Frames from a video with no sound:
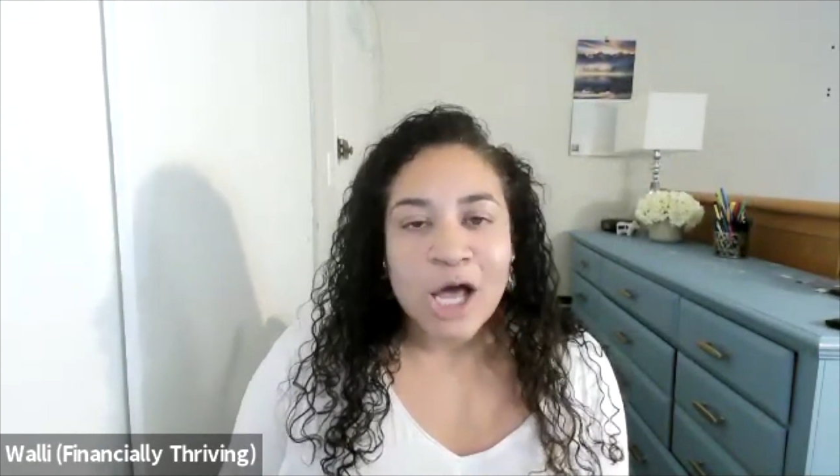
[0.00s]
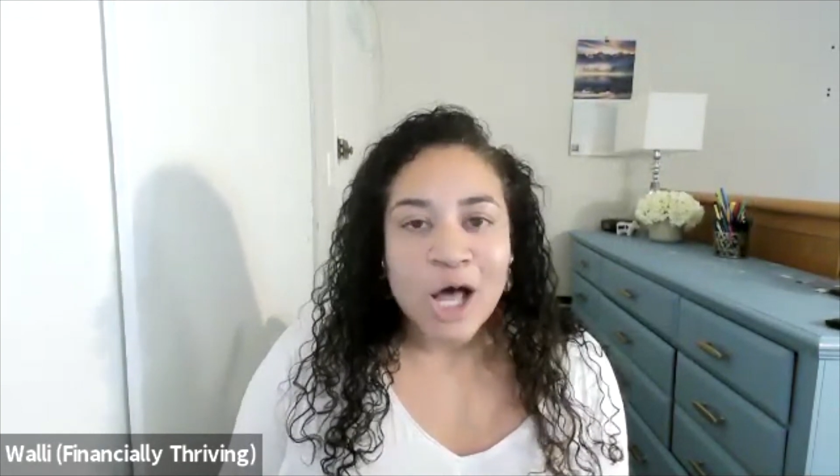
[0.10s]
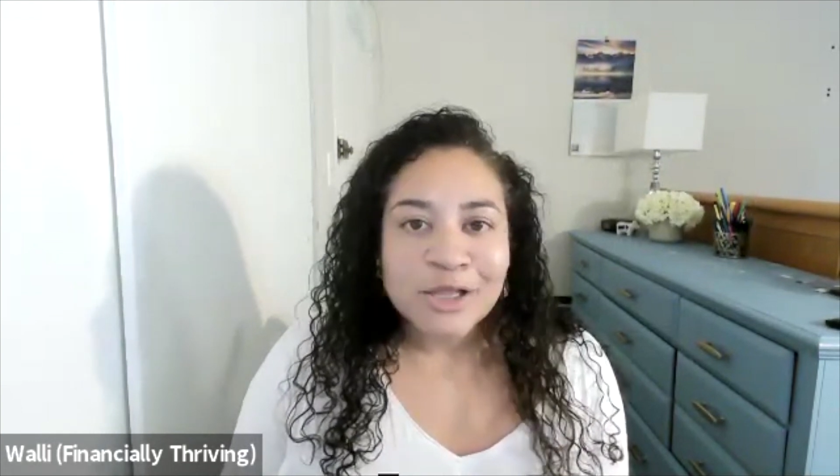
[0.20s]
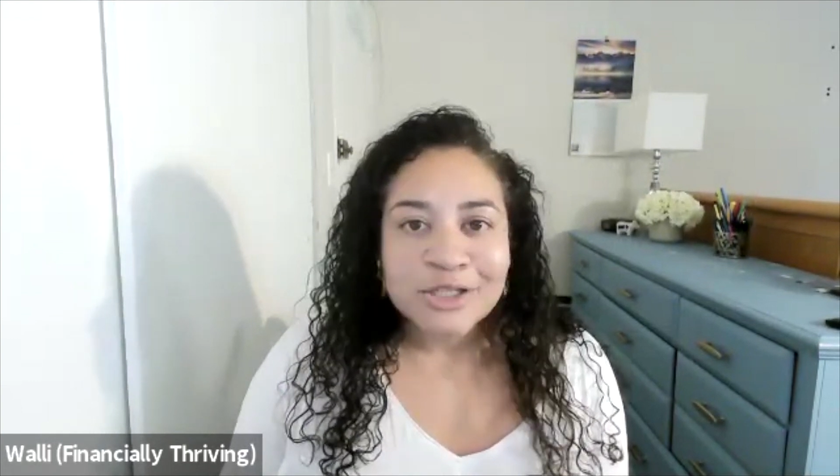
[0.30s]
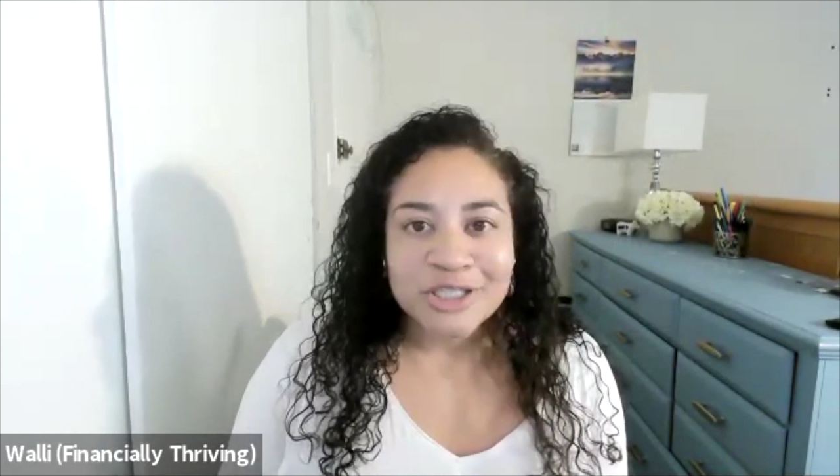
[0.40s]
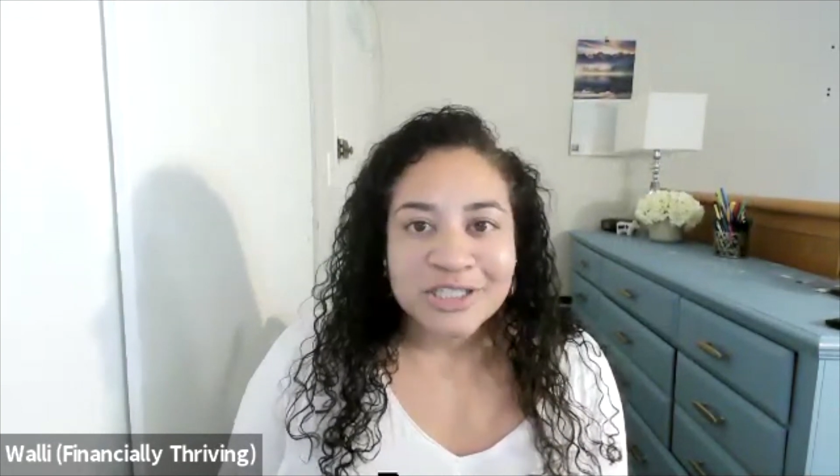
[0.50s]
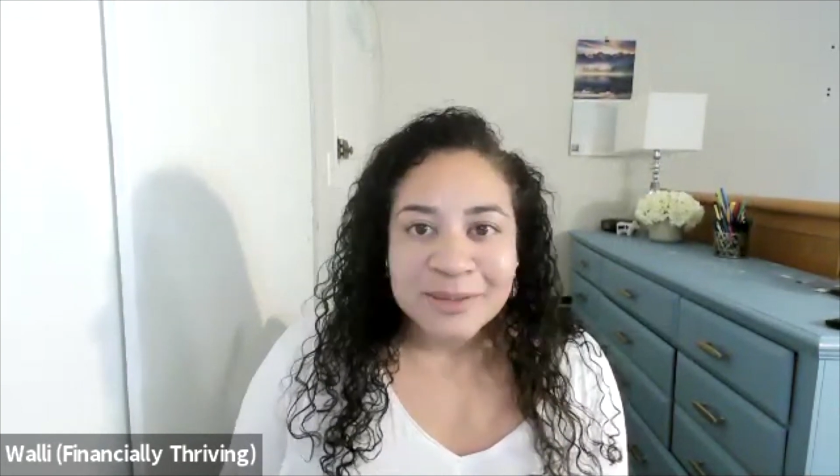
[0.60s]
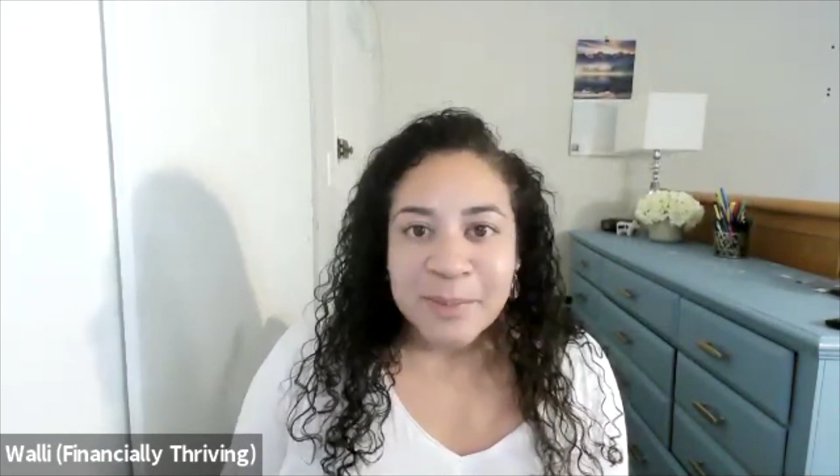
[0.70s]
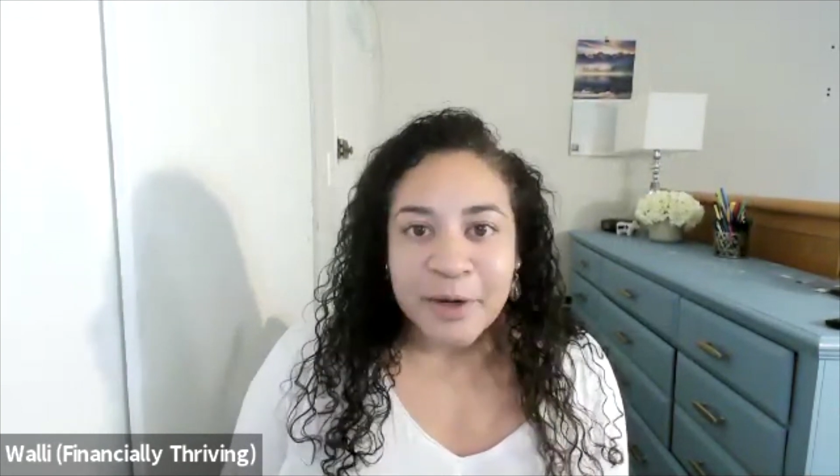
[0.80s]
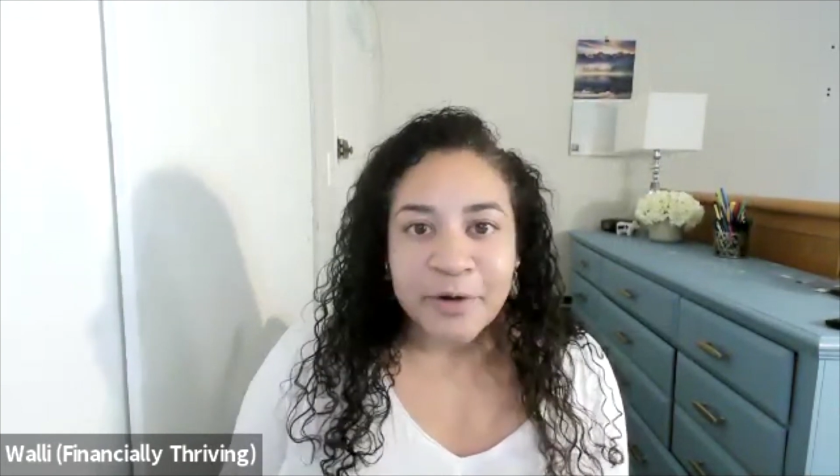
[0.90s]
college
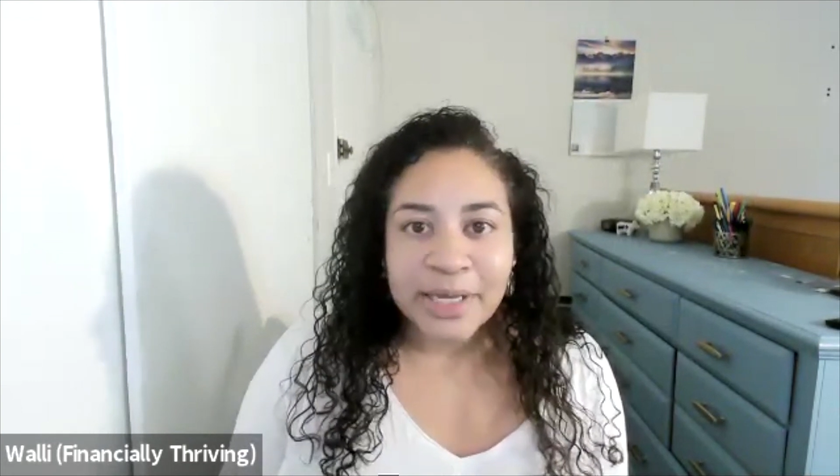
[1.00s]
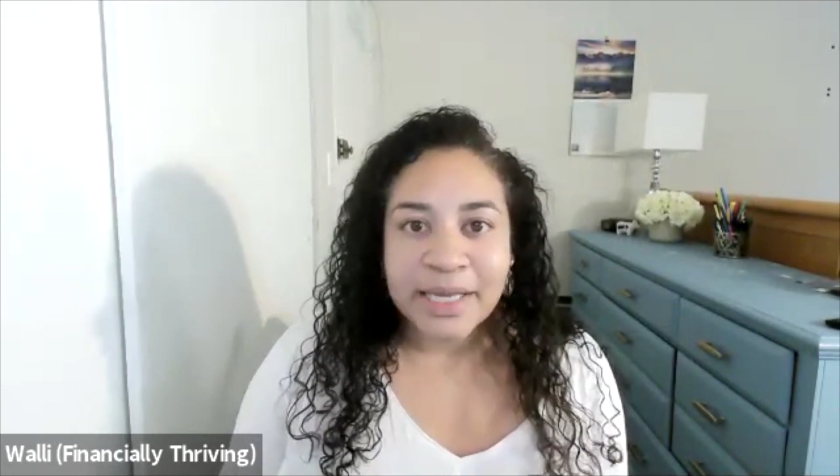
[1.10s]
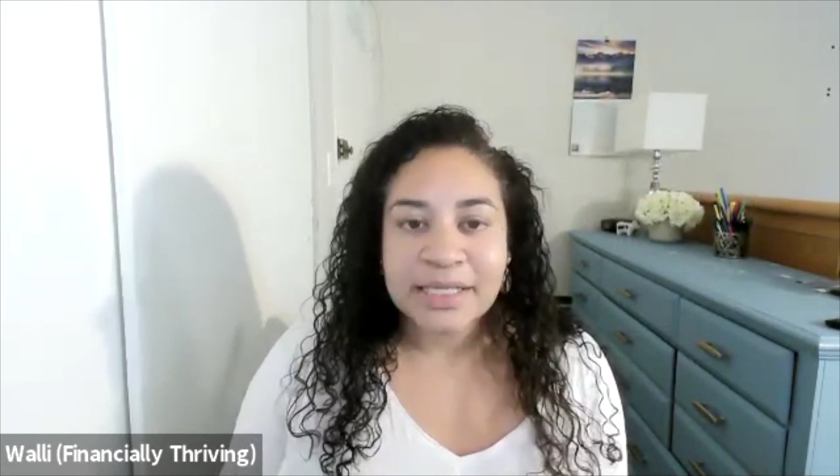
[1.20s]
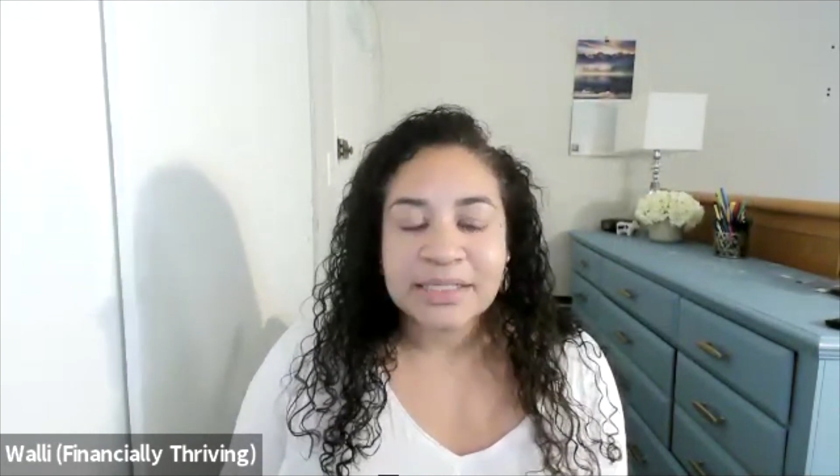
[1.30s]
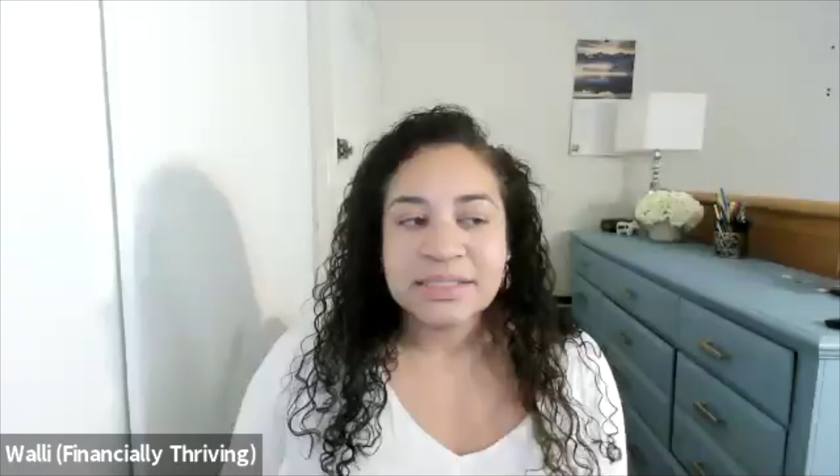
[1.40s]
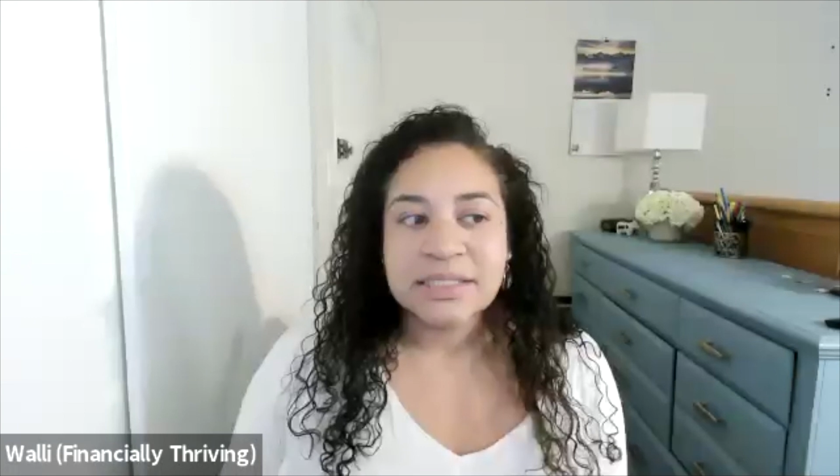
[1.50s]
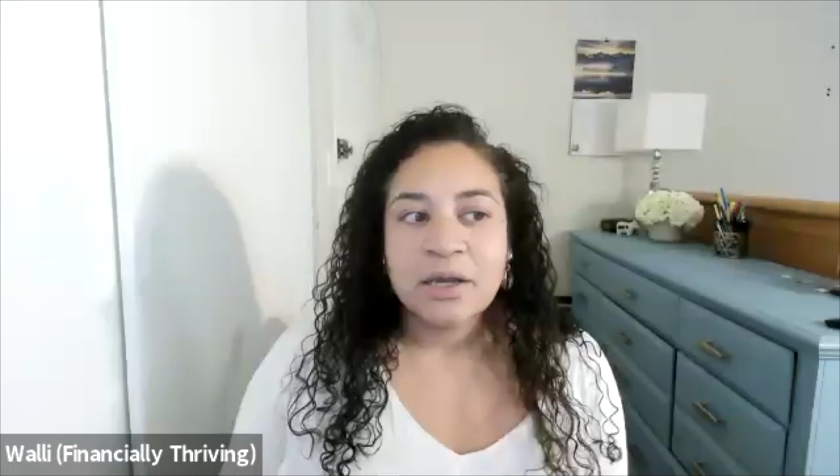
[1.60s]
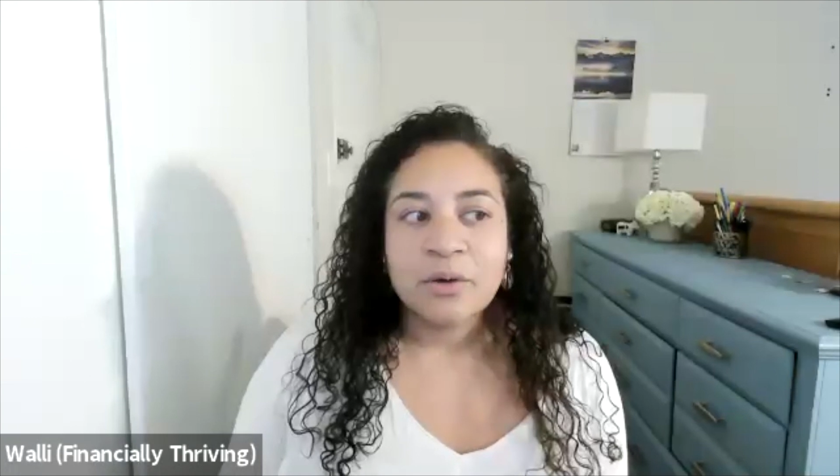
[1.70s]
experience